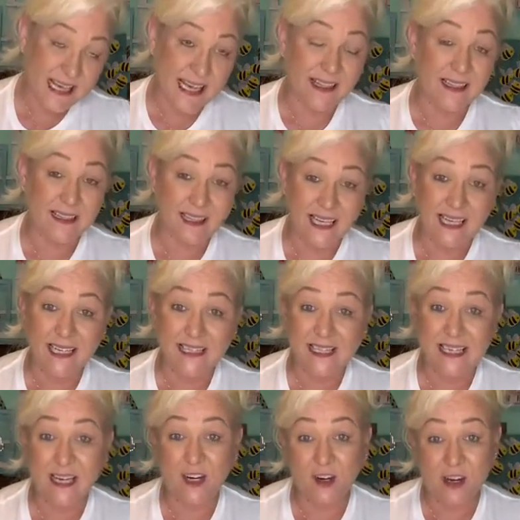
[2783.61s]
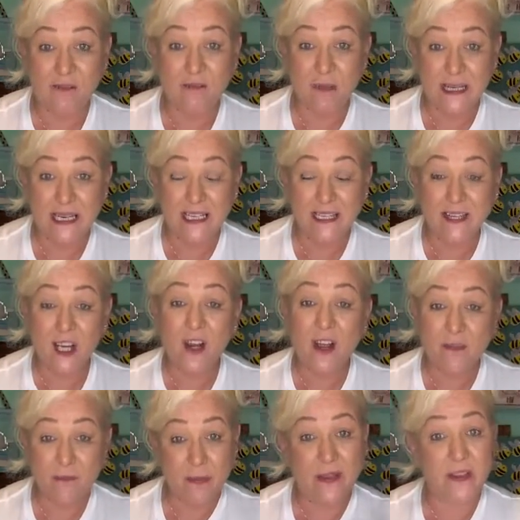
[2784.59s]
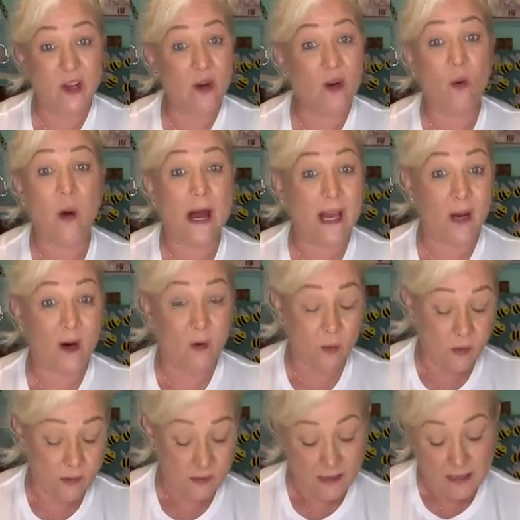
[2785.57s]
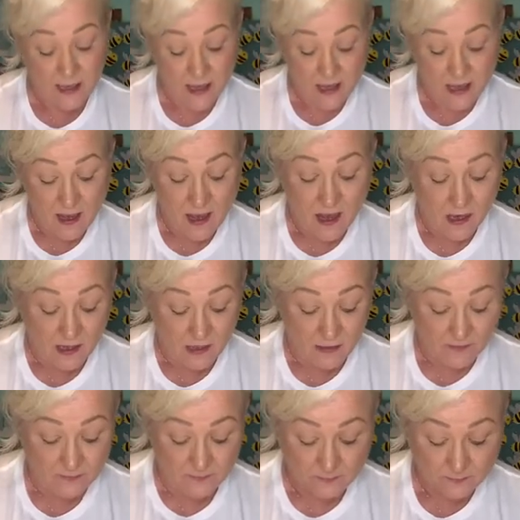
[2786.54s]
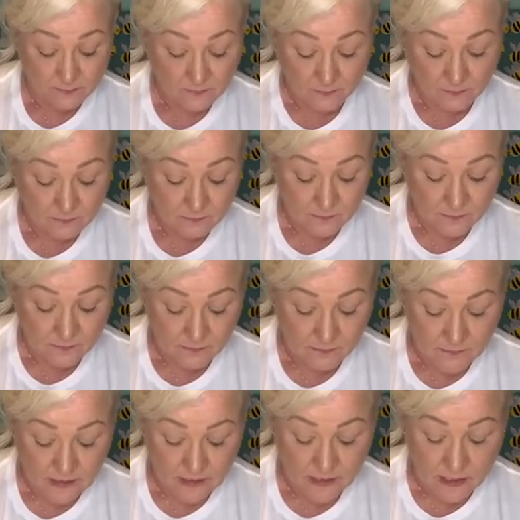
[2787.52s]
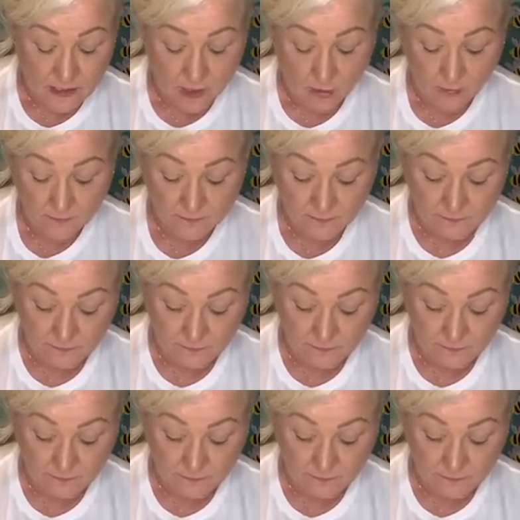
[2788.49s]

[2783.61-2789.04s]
say, the ladies that are, have been in there have been there a while. Um, and so. if